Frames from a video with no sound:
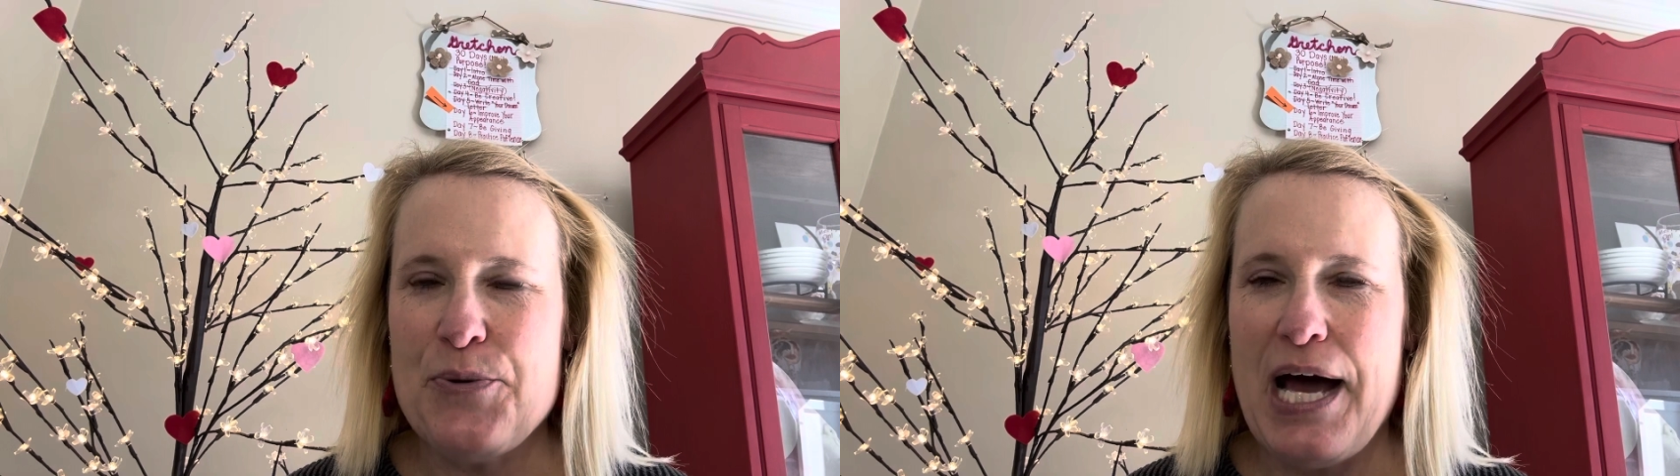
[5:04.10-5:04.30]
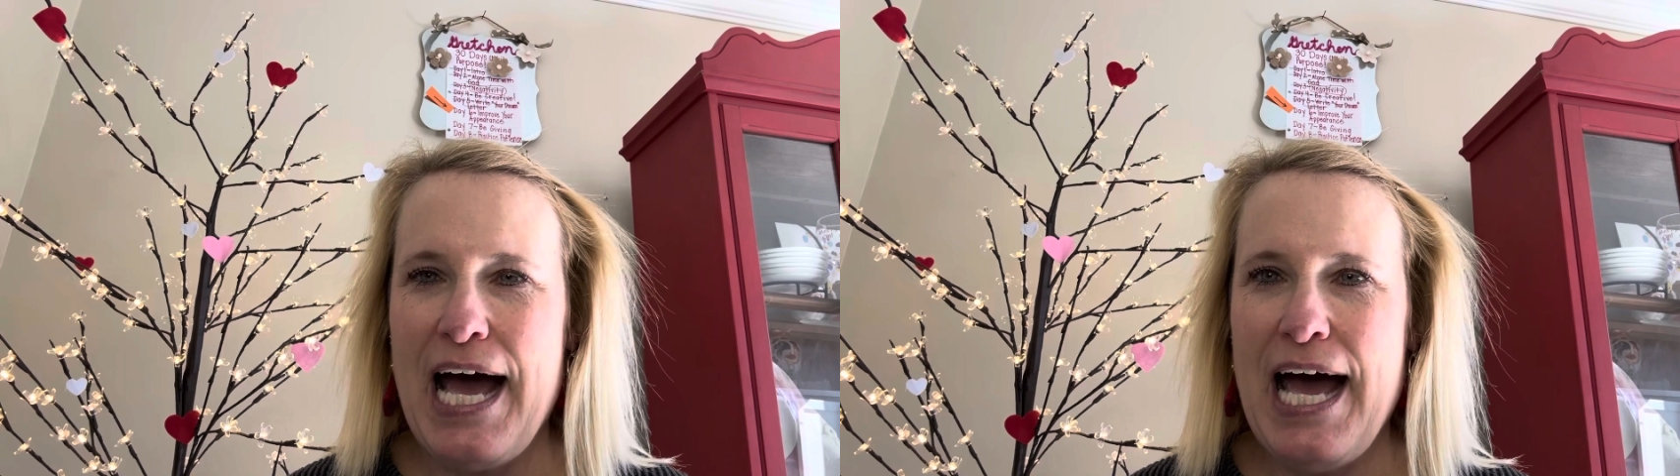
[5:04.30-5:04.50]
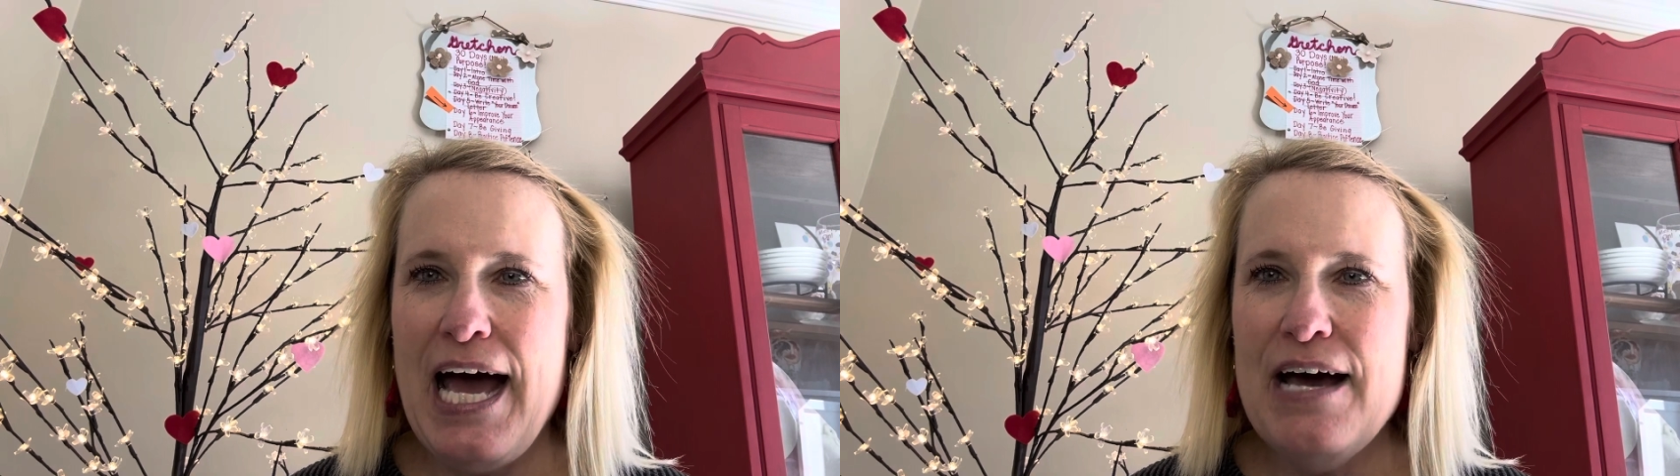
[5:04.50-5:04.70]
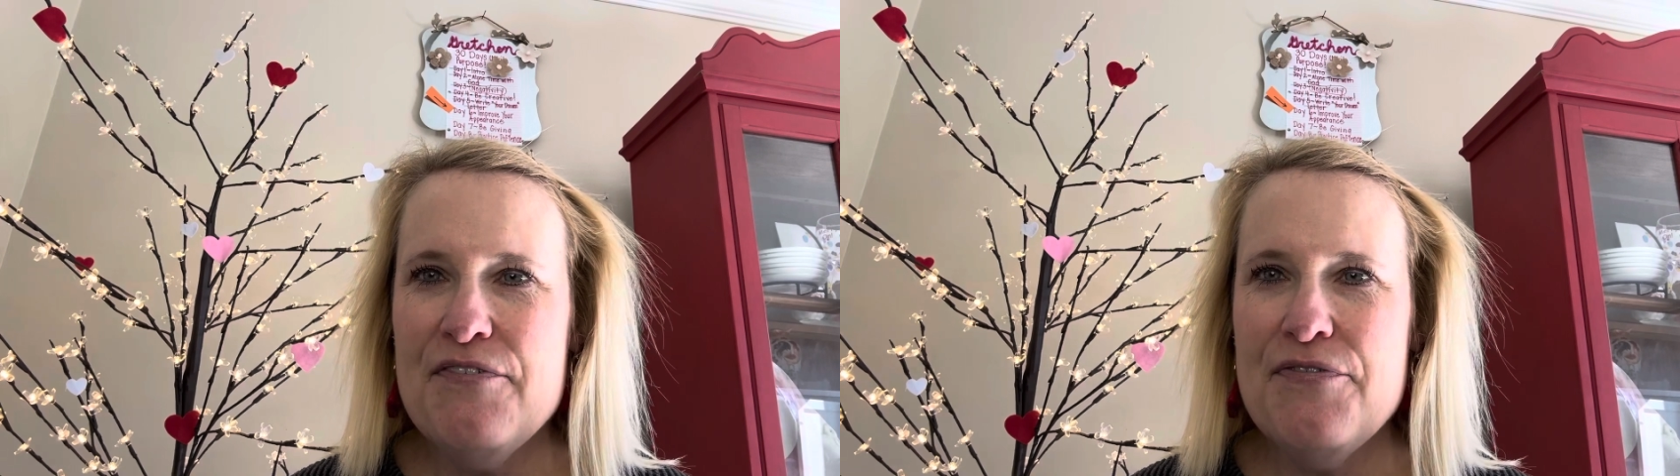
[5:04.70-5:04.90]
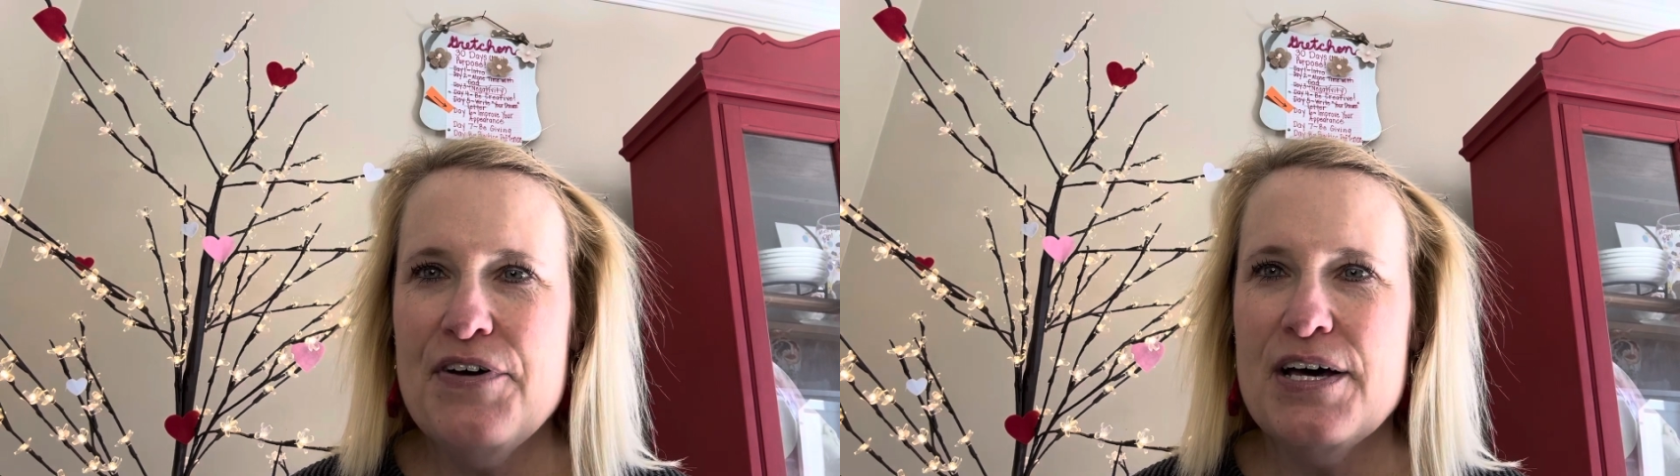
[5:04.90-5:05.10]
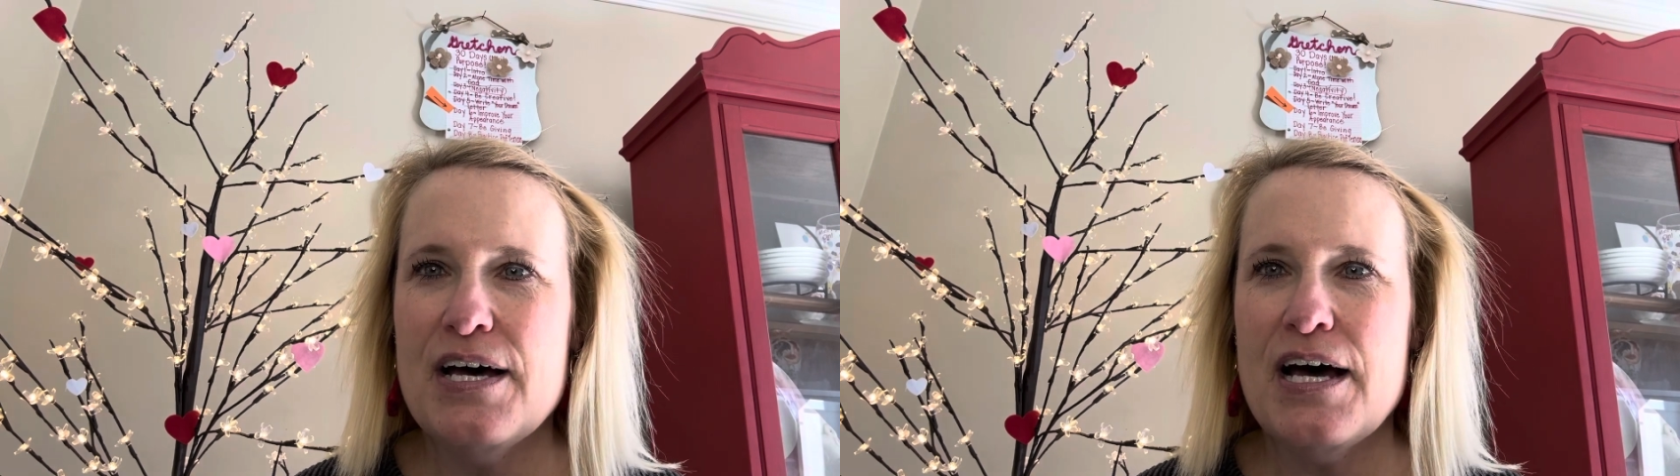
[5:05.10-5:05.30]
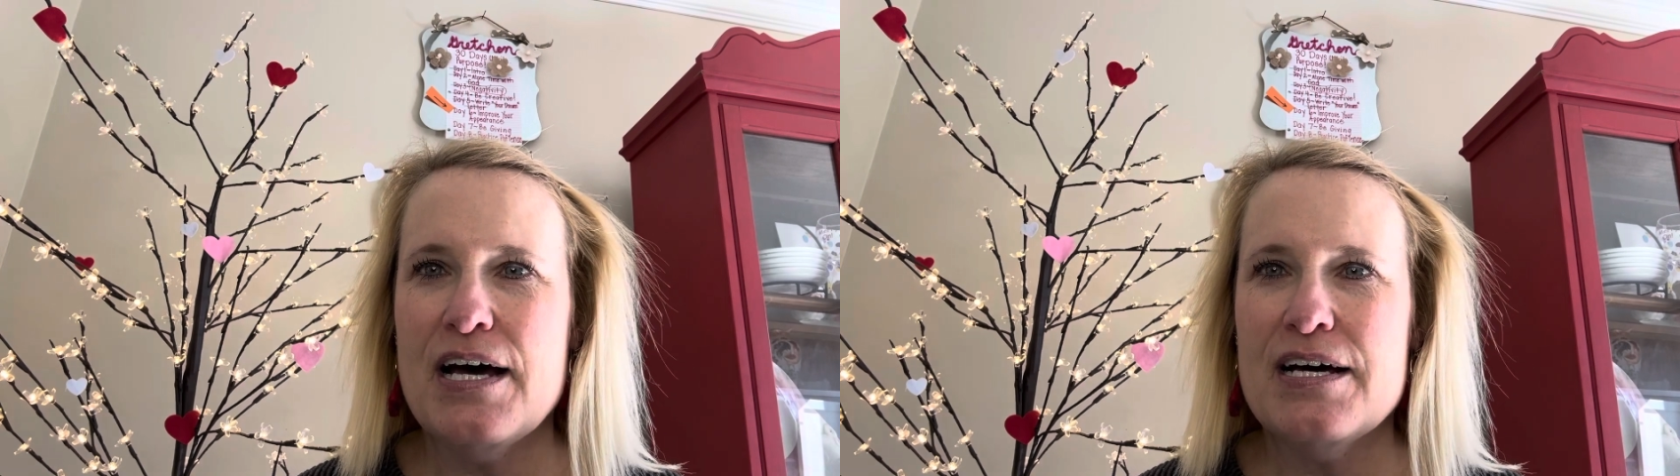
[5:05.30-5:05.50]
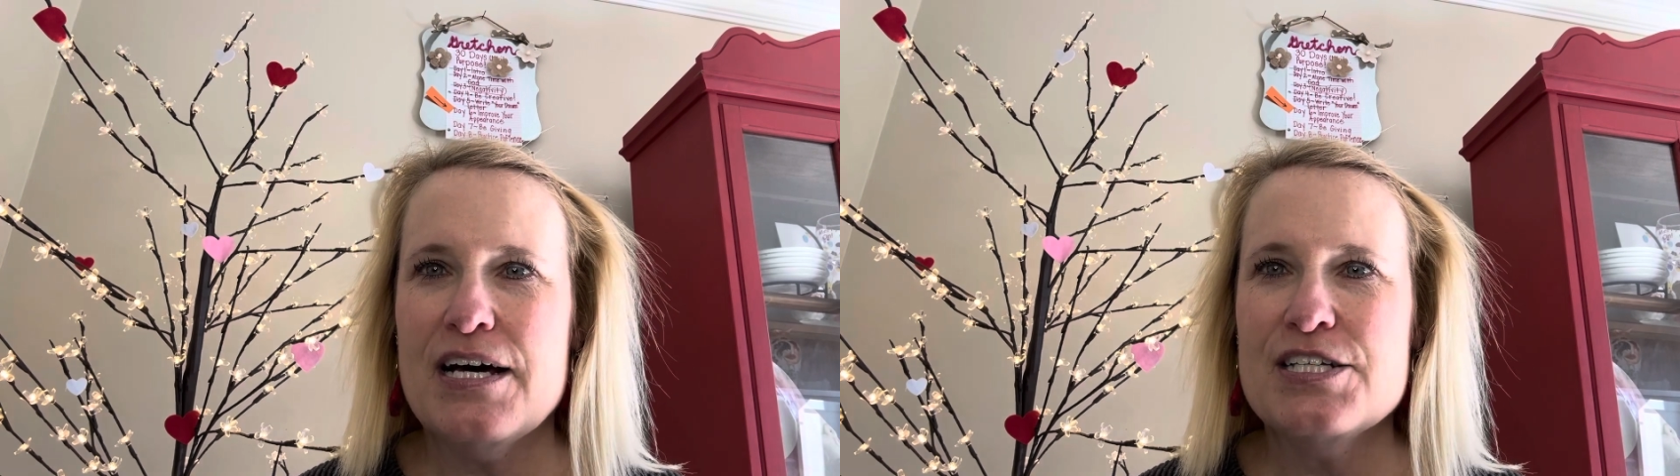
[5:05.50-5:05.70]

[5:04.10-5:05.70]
I have a